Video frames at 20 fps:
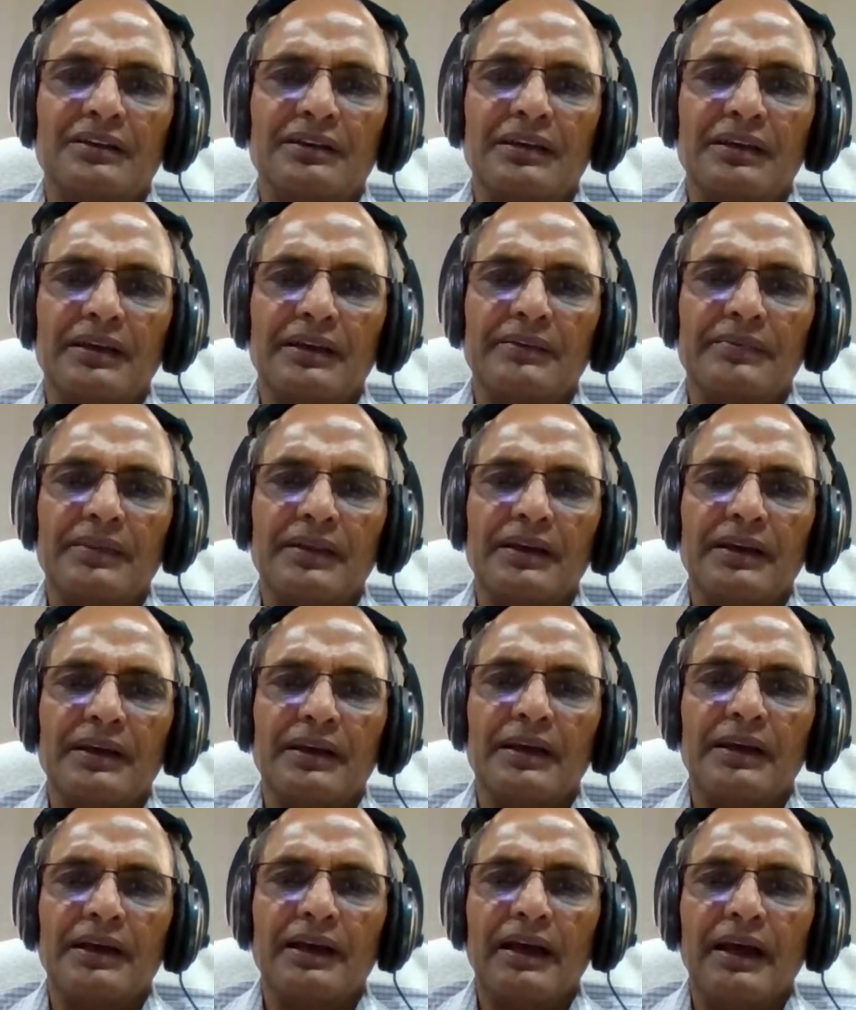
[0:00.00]
Okay,
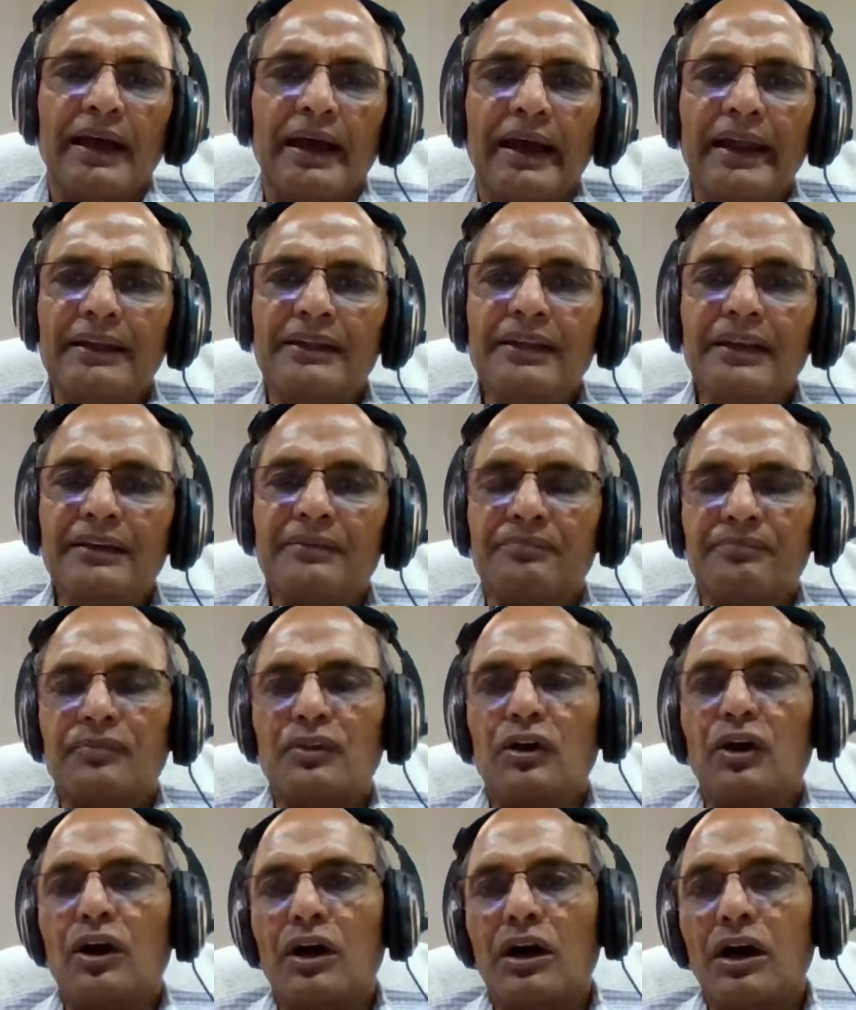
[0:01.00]
and
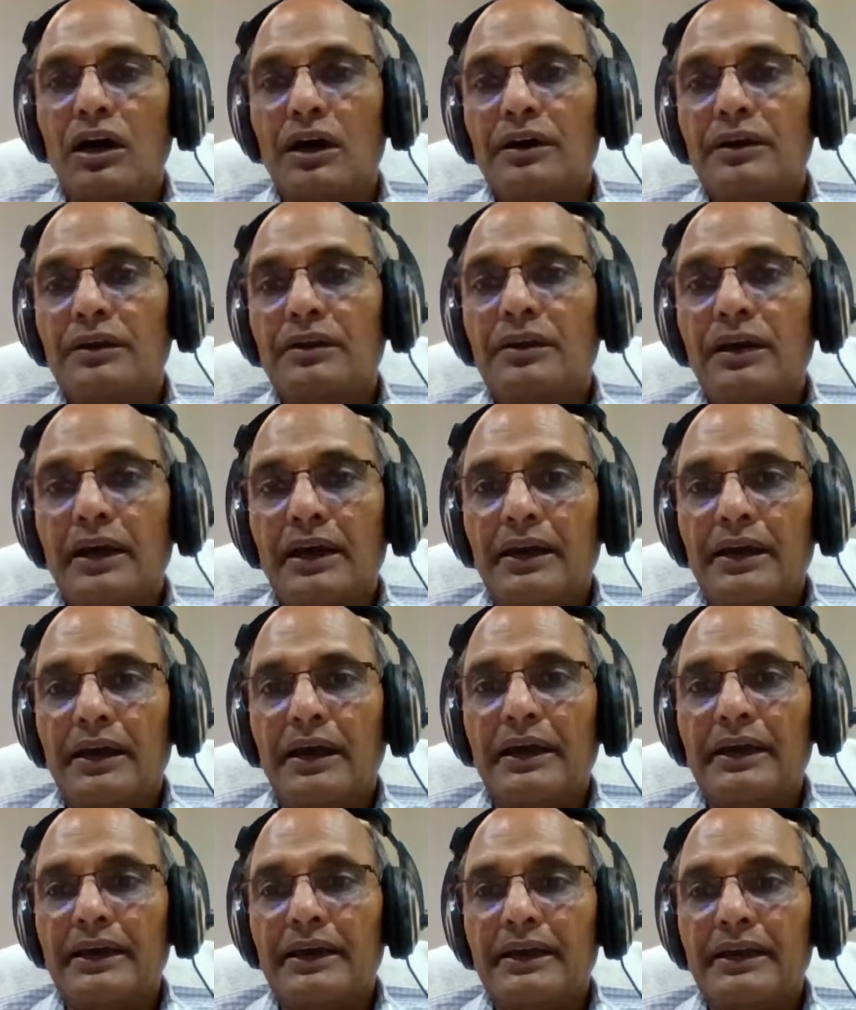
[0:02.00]
then
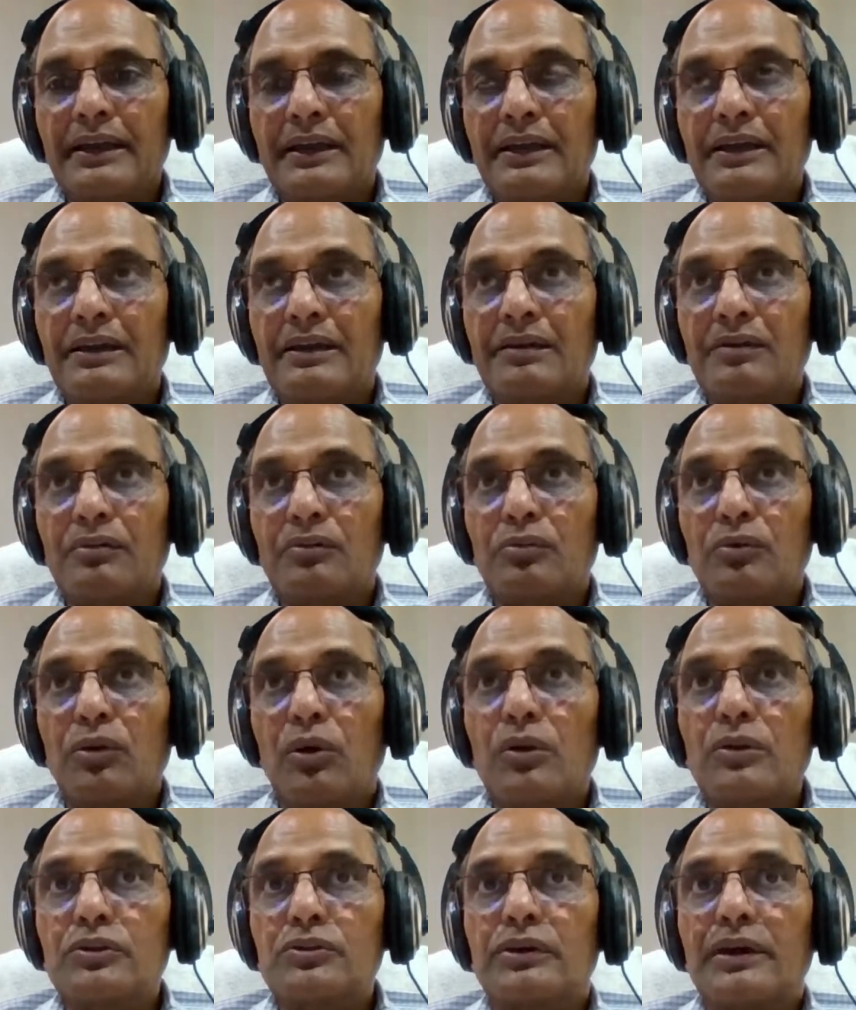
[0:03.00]
I would
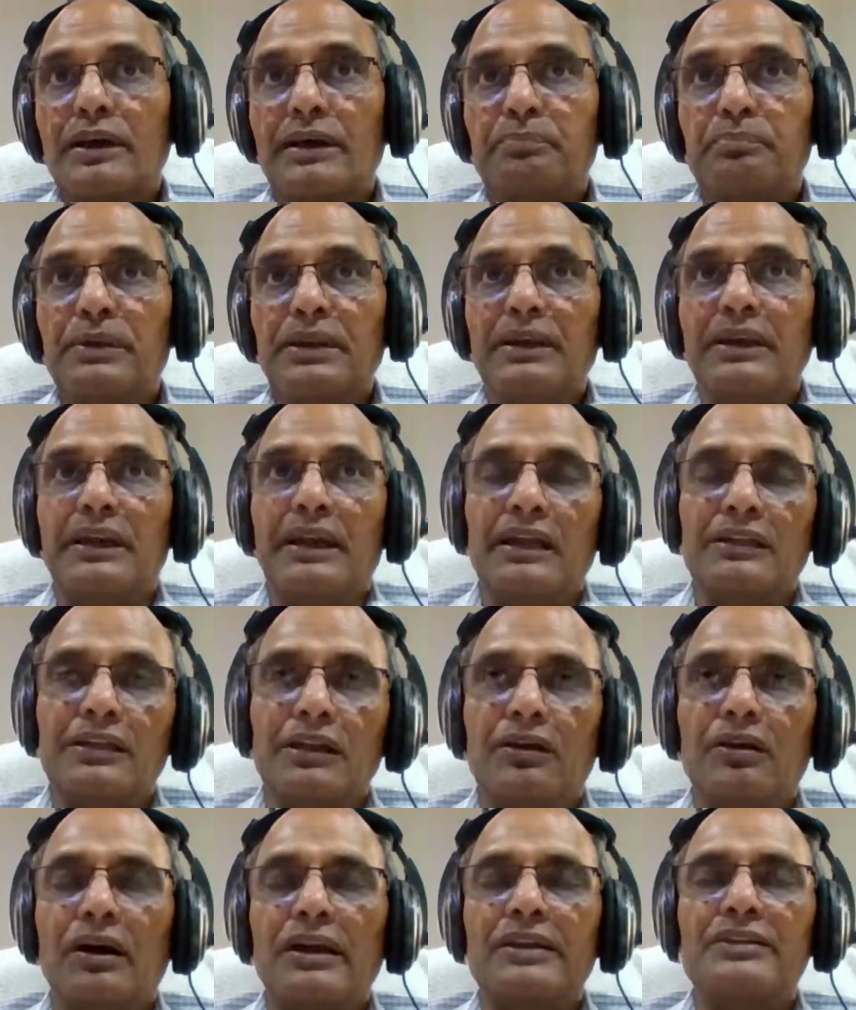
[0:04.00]
also bring
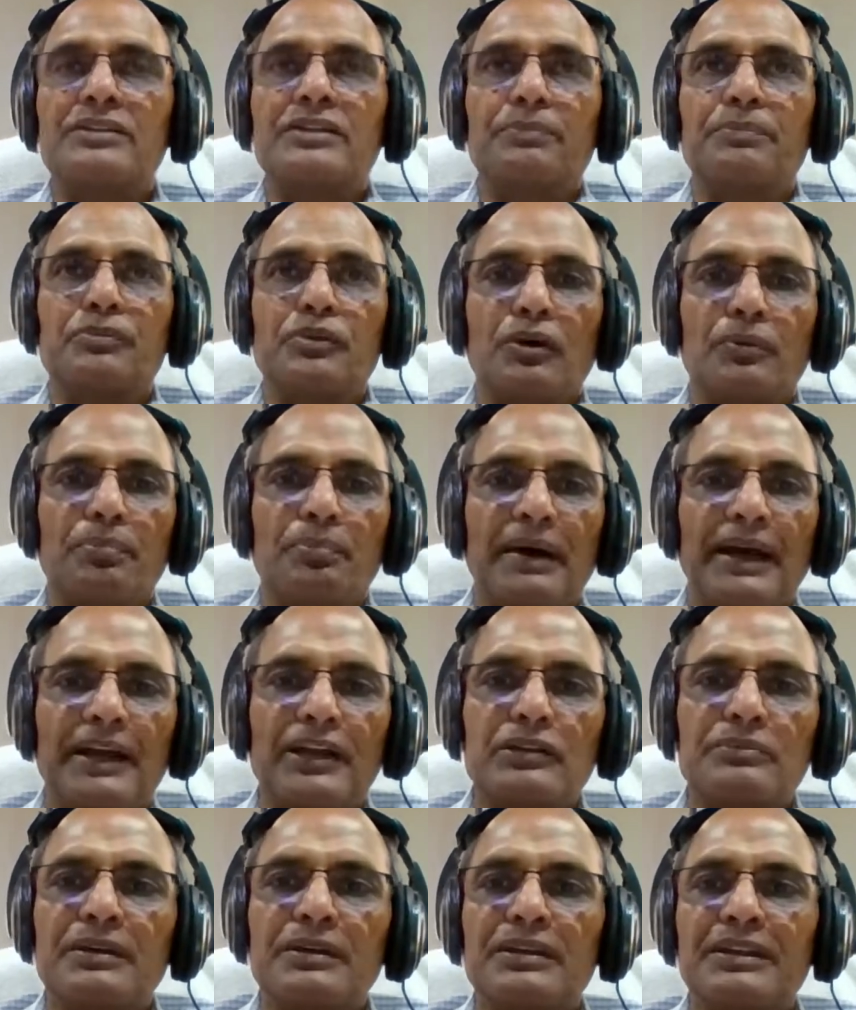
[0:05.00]
another concept of
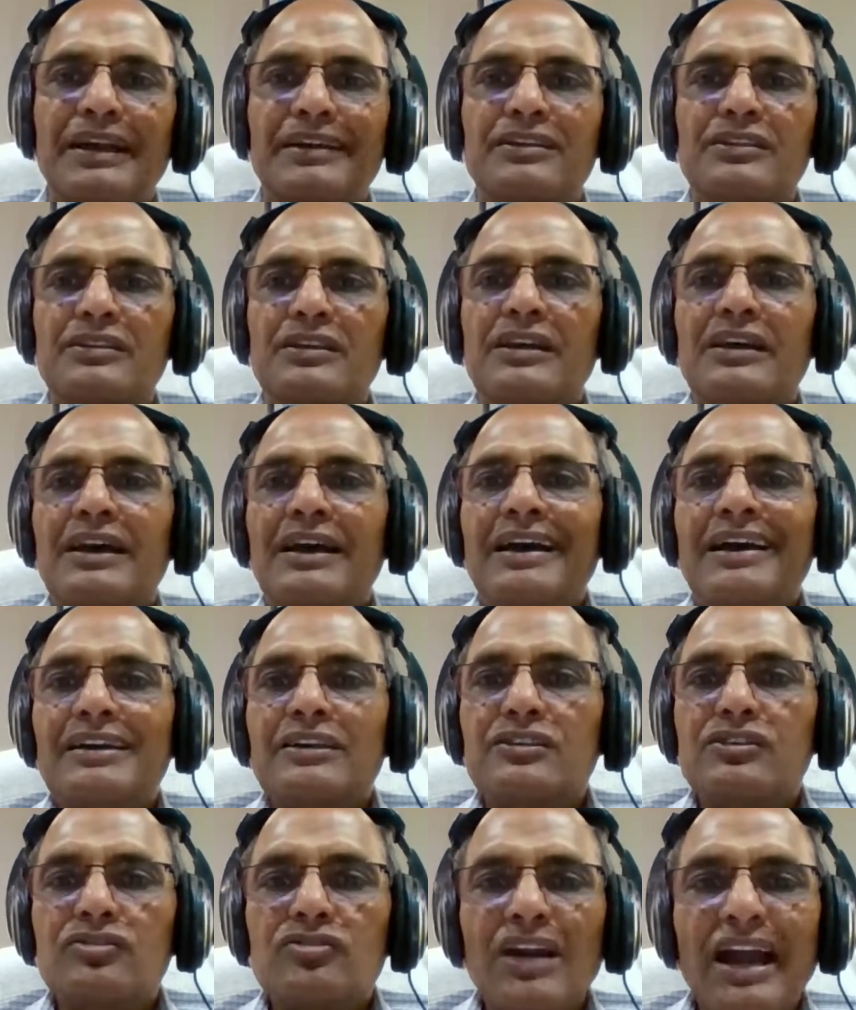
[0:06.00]
management, that is
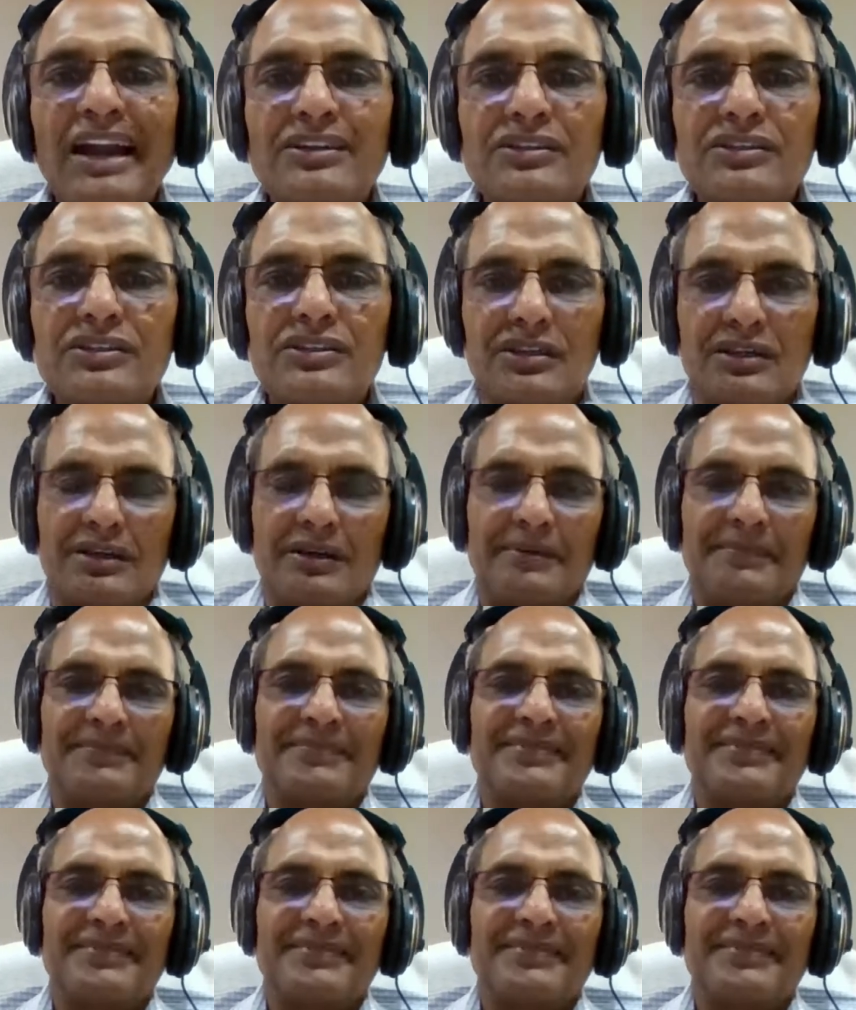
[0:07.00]
strategy.